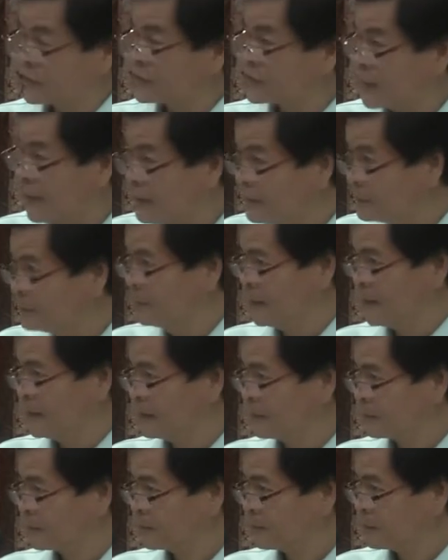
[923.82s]
Save me.
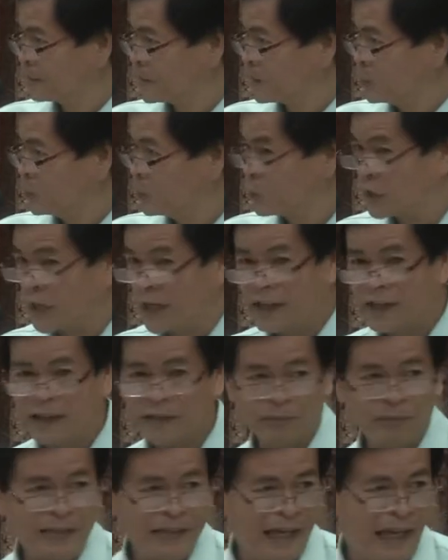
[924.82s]
Would I
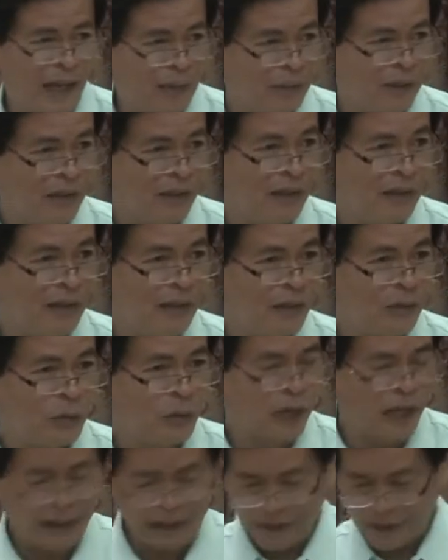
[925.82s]
not be happy?
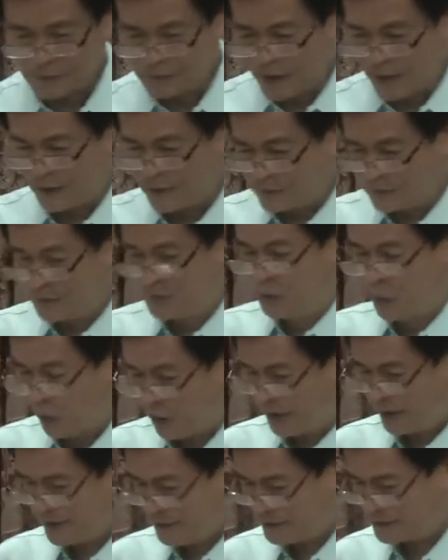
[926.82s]
Would I not have
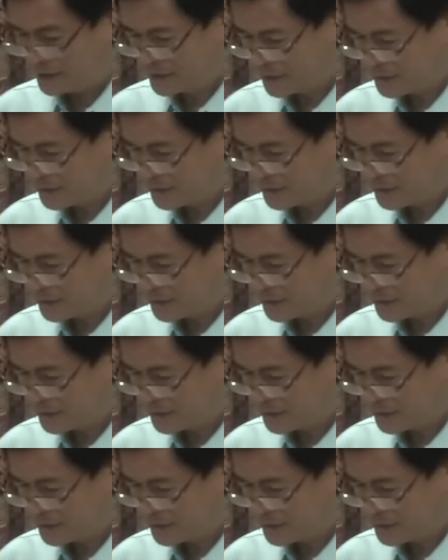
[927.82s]
joy?